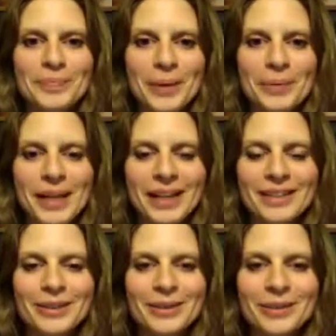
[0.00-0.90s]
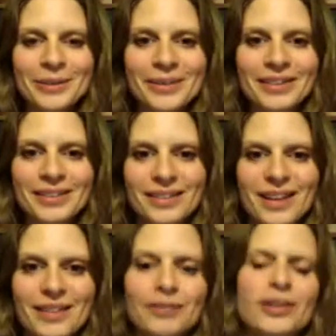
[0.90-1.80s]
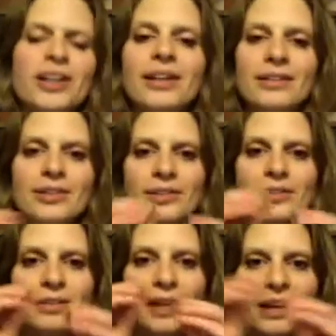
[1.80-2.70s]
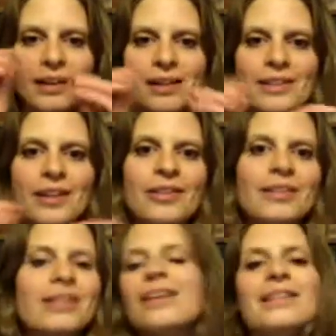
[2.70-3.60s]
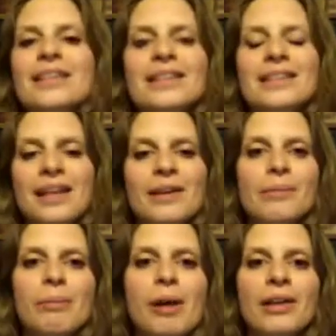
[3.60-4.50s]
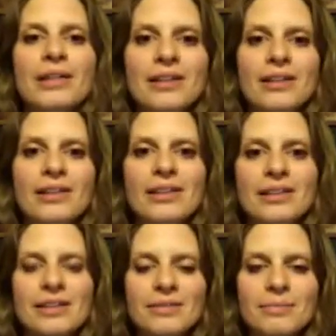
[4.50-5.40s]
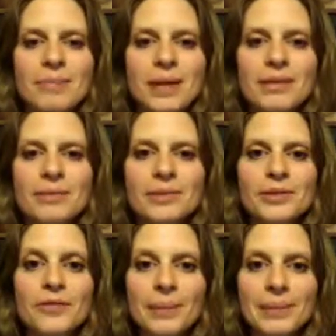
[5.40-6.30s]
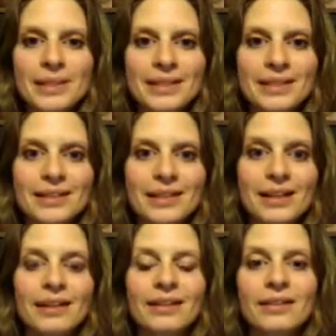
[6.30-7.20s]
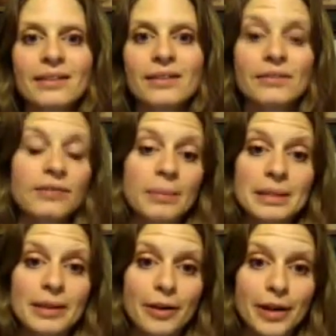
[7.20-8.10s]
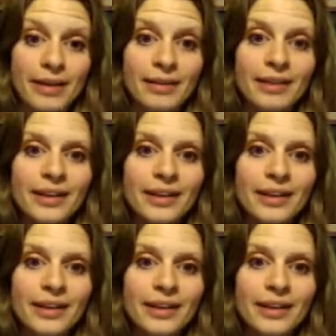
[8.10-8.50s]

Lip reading: and we get to kind of look into, analyze all the things that set him apart as an artist and made him so famous in his day and even famous in our day.